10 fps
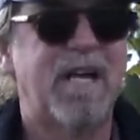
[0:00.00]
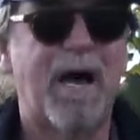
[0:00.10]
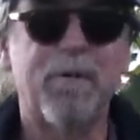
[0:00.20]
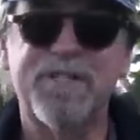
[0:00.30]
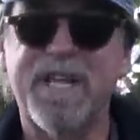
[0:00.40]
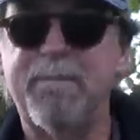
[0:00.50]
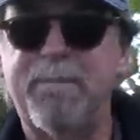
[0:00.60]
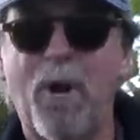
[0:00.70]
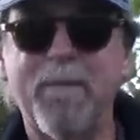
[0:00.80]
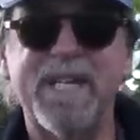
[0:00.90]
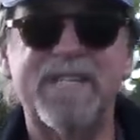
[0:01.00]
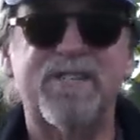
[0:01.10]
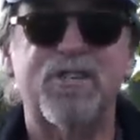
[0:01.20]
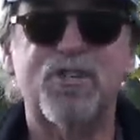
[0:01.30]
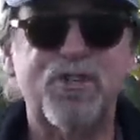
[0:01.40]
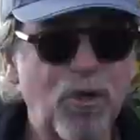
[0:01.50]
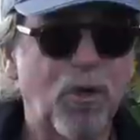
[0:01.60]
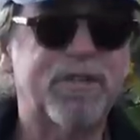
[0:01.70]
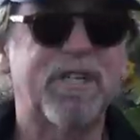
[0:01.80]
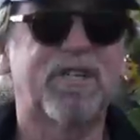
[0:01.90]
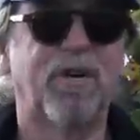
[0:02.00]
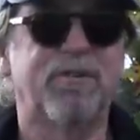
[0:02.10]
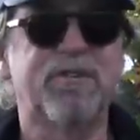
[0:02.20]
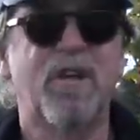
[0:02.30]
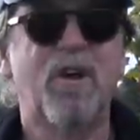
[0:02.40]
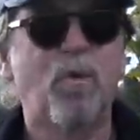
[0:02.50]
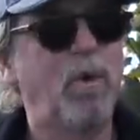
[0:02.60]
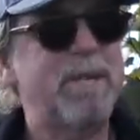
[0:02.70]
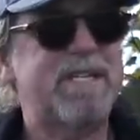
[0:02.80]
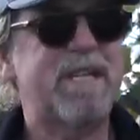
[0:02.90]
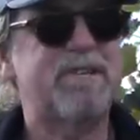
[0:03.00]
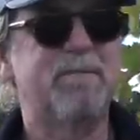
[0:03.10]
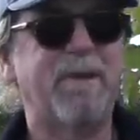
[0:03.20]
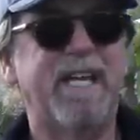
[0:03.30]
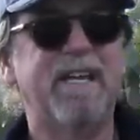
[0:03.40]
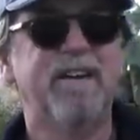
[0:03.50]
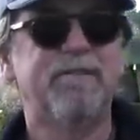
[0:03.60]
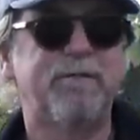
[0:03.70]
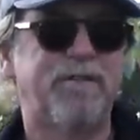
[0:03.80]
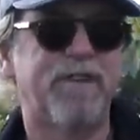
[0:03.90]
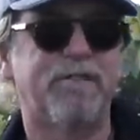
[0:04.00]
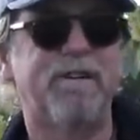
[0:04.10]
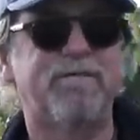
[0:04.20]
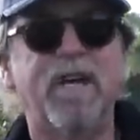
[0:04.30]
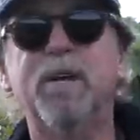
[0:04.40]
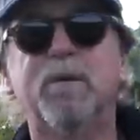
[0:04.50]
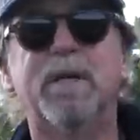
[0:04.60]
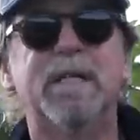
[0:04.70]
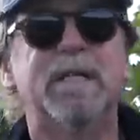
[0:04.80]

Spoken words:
I was then promised sorted guns will be sent to me for further review,